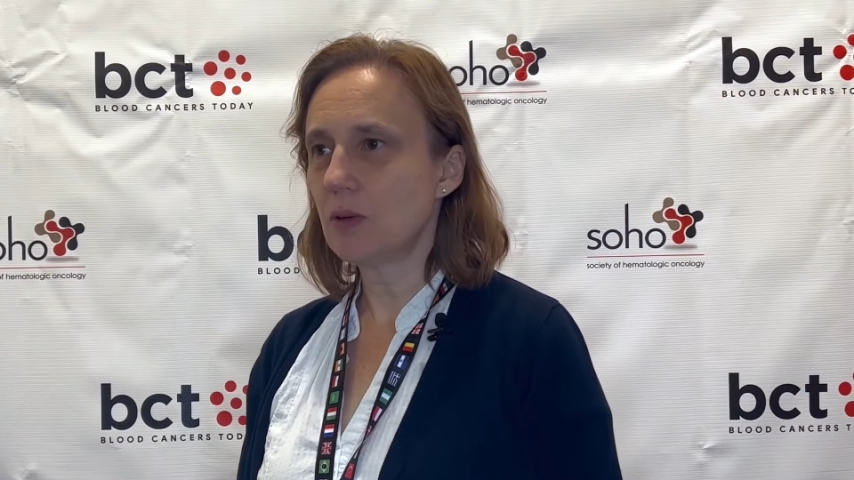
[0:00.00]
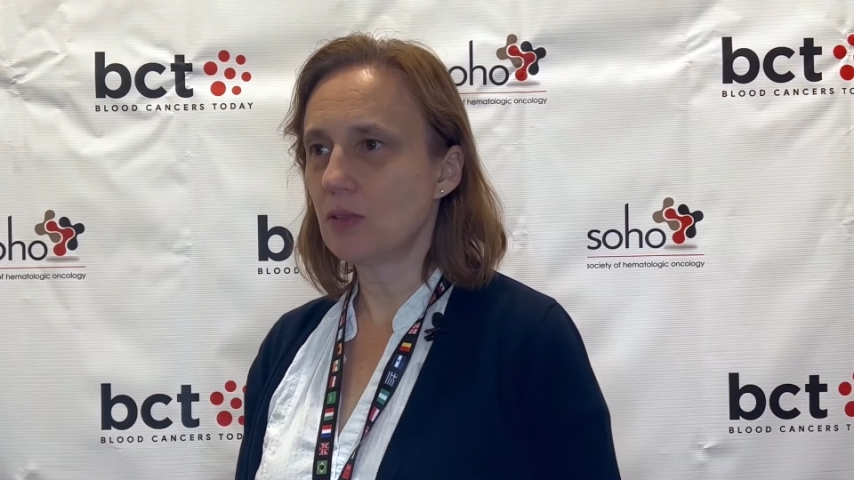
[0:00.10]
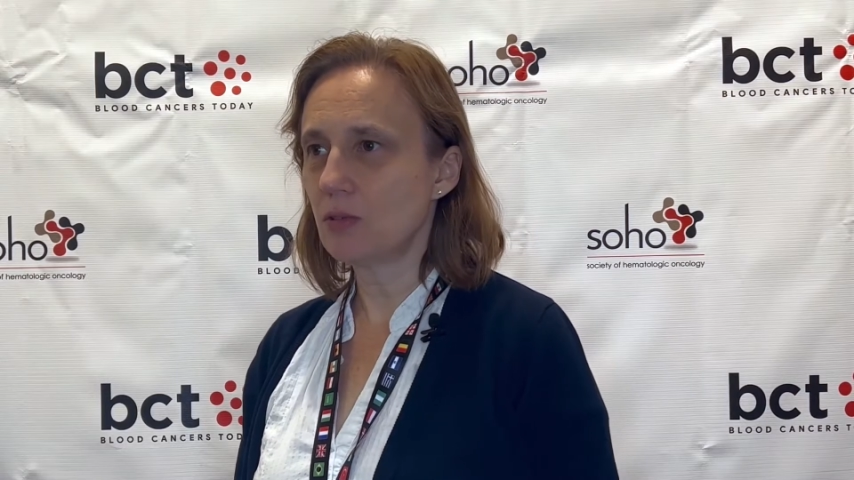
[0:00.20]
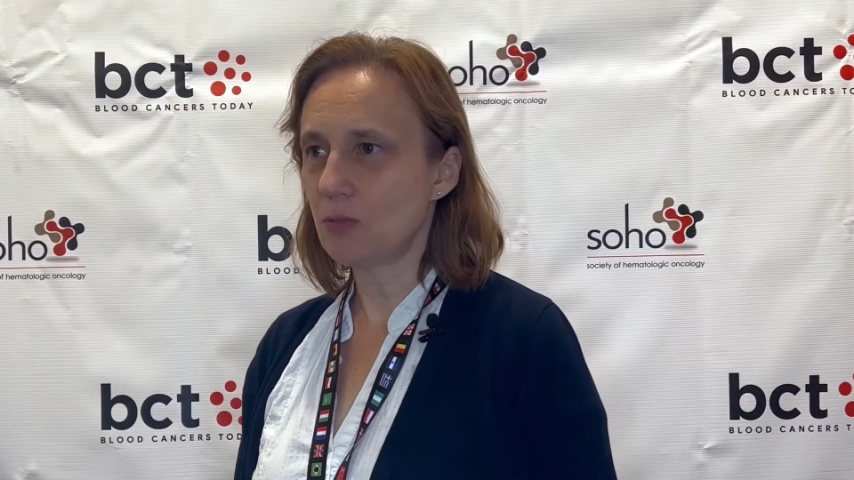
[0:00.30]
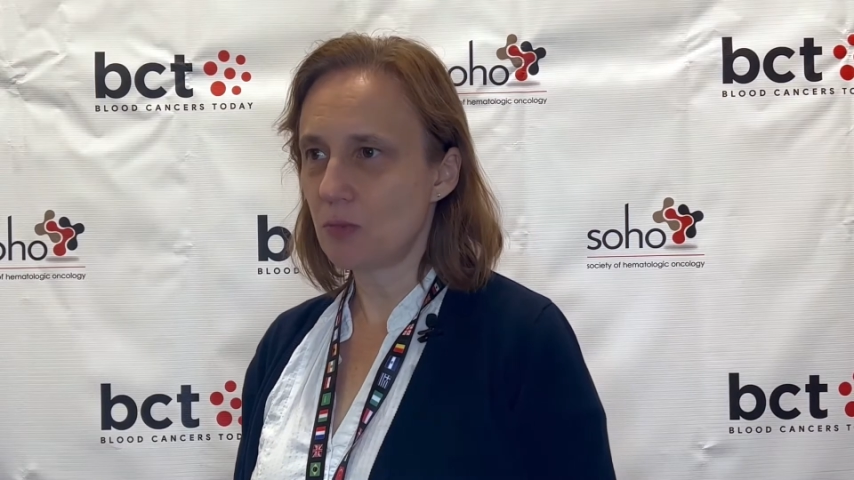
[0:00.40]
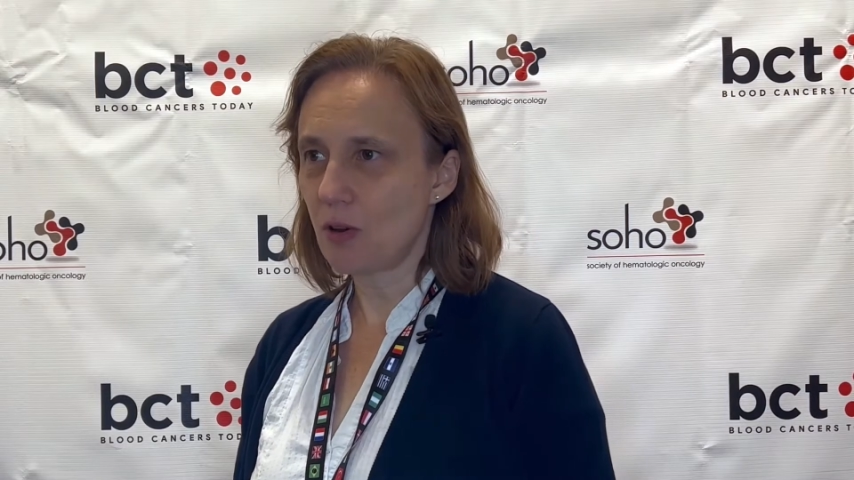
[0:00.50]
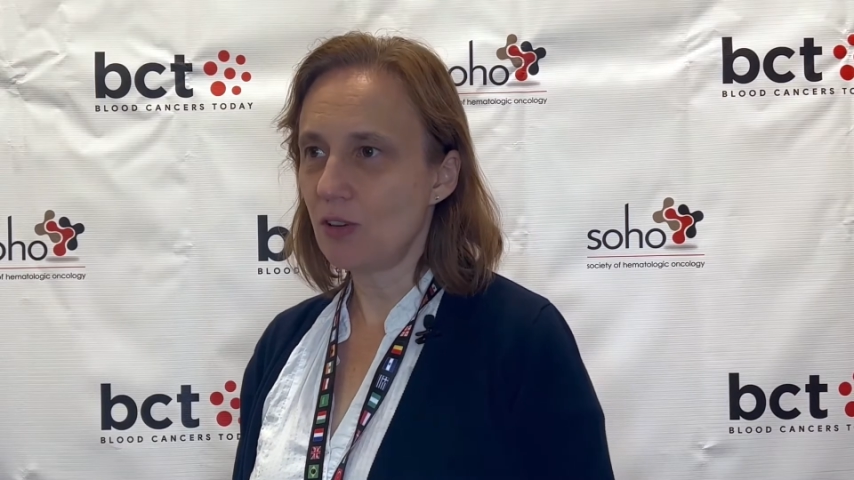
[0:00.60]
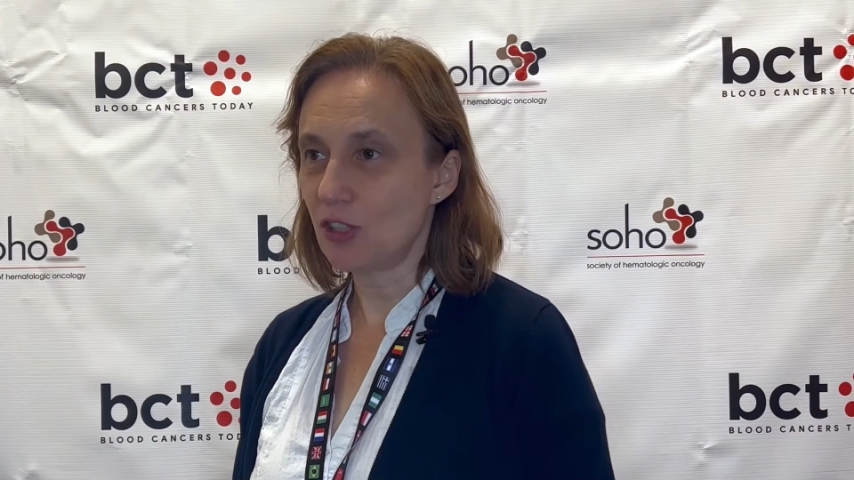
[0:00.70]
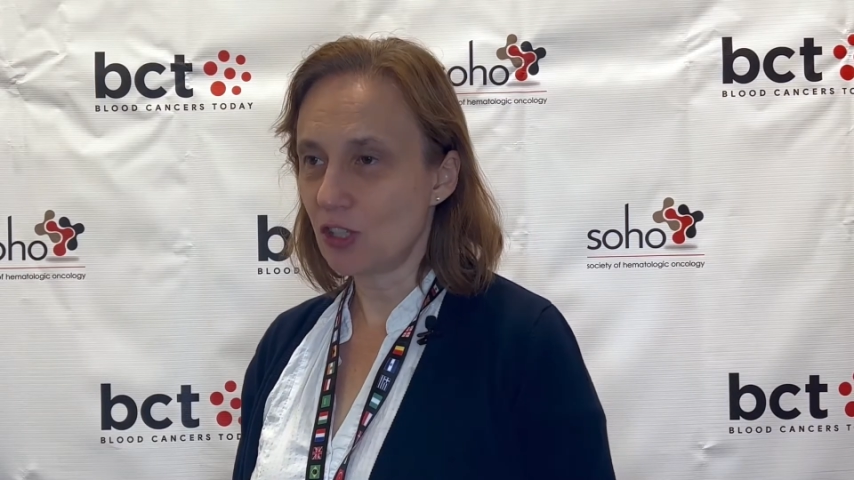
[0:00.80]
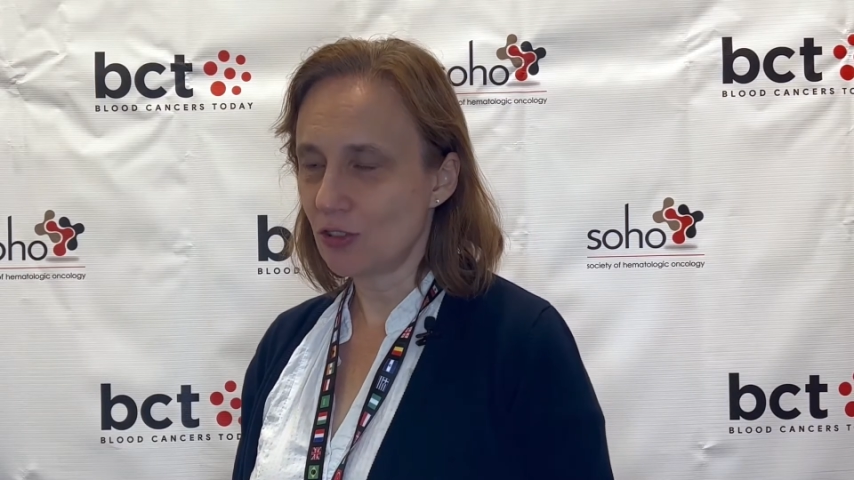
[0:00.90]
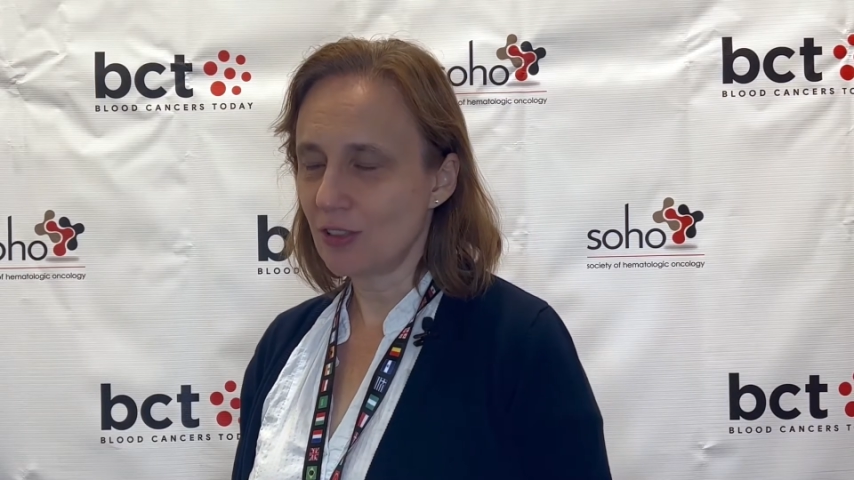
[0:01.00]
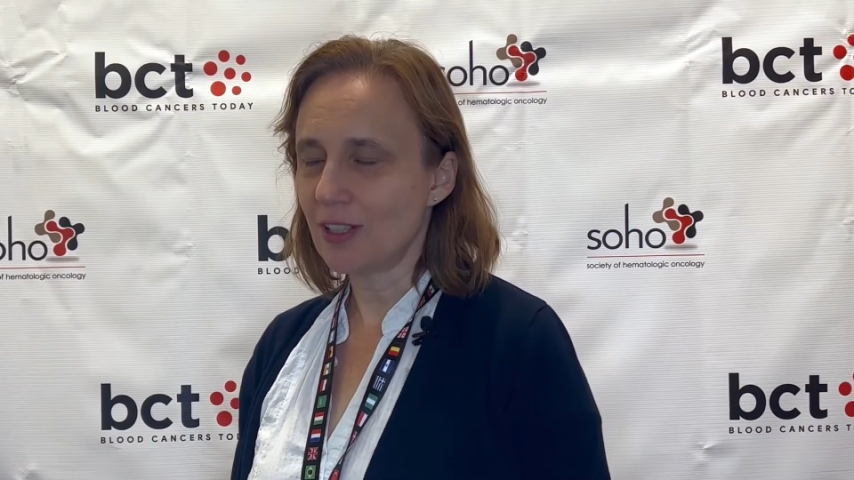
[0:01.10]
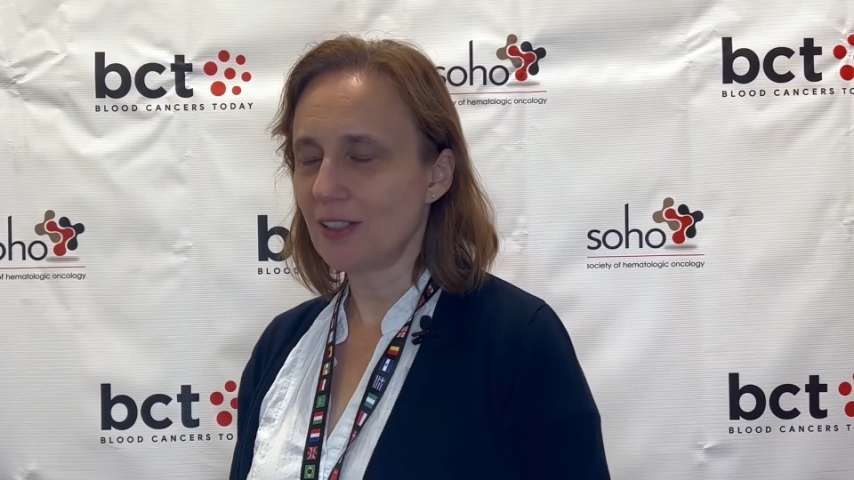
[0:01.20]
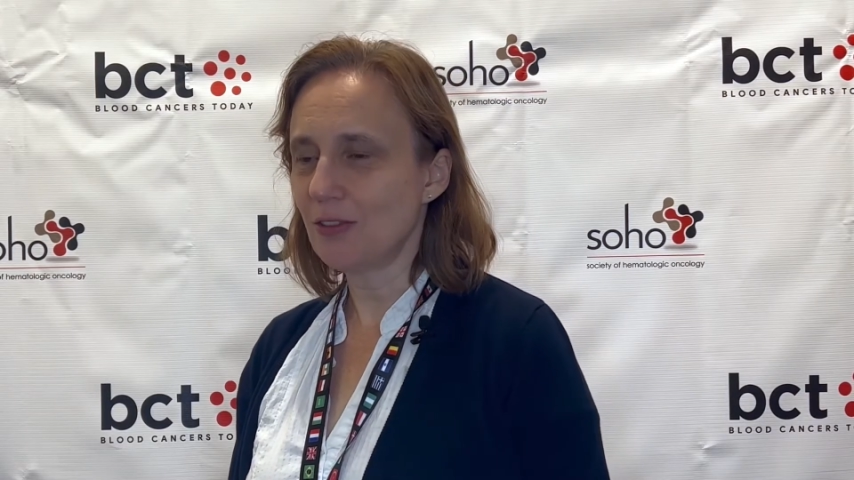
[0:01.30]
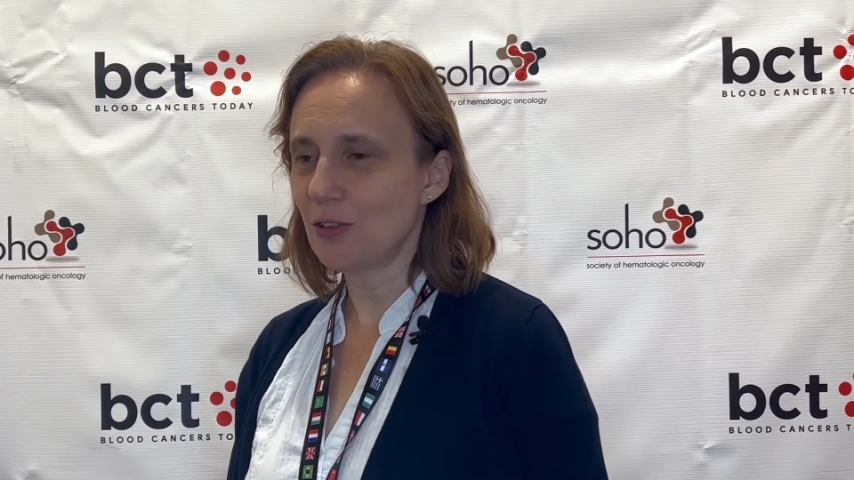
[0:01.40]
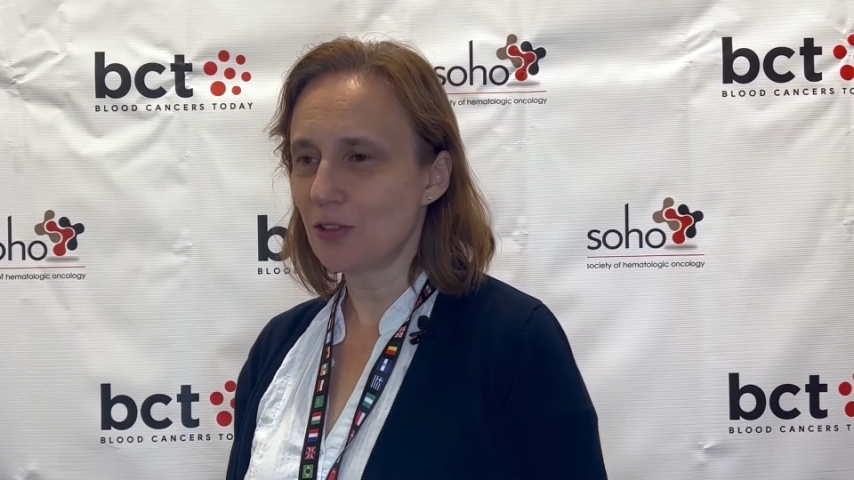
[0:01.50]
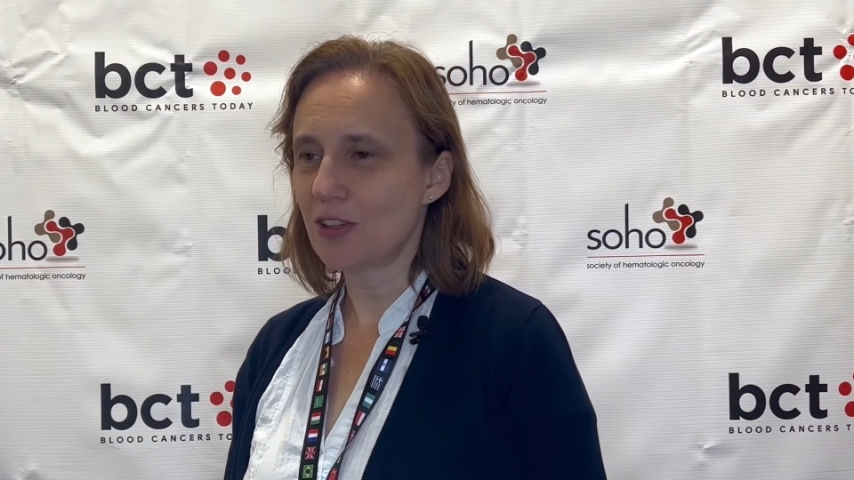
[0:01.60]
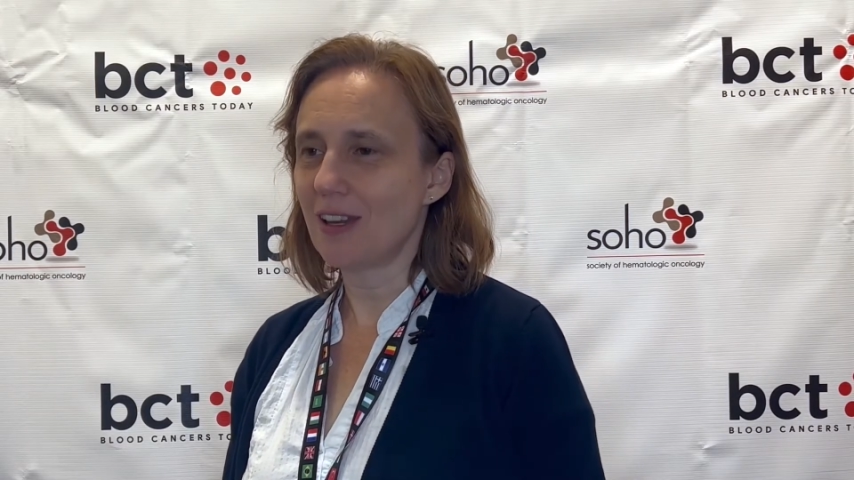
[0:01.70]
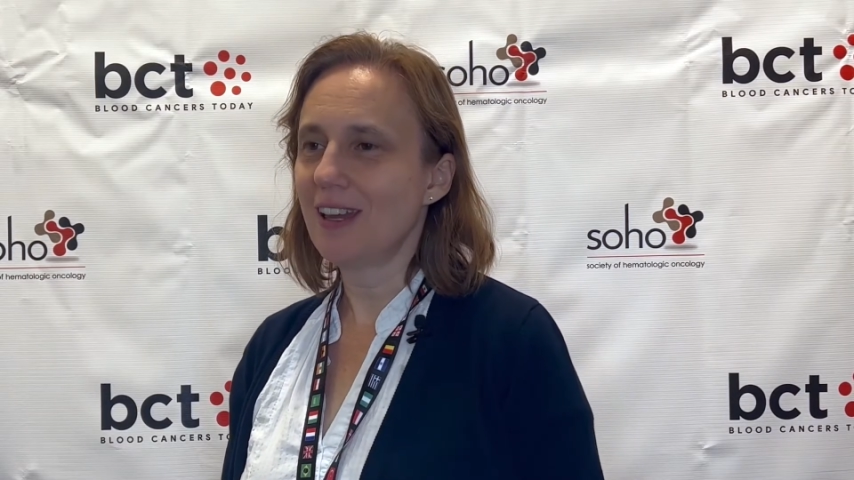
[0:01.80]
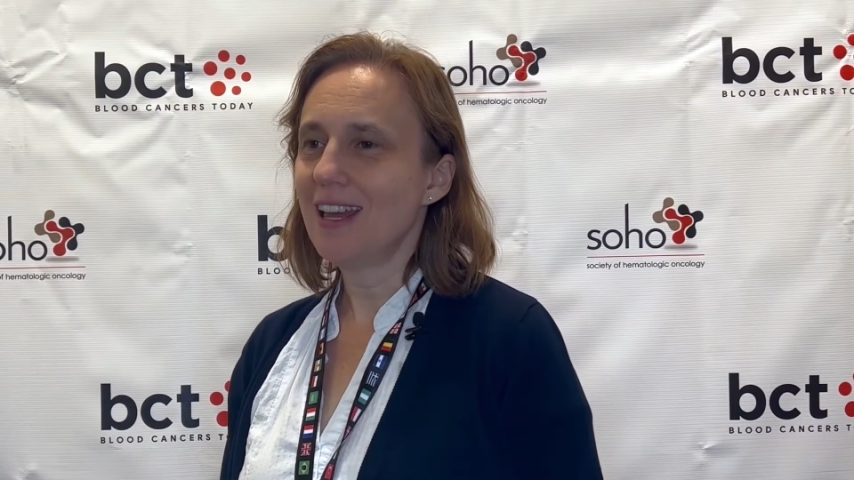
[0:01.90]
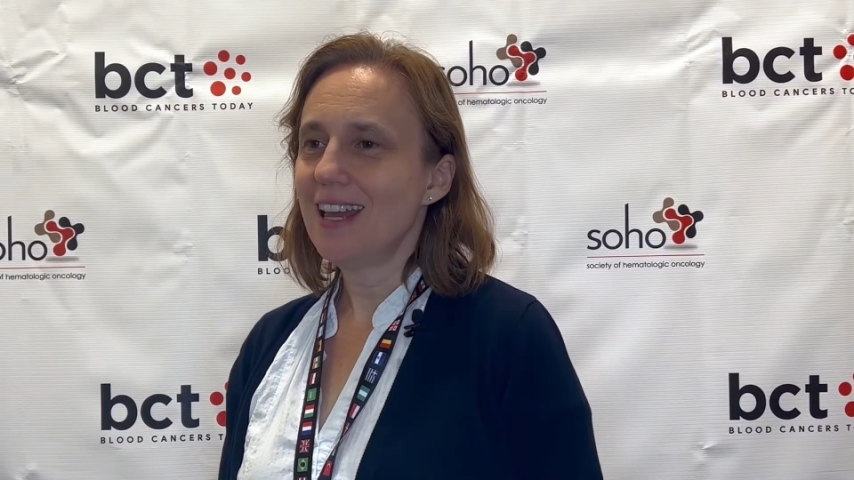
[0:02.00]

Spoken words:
but we probably should in the future.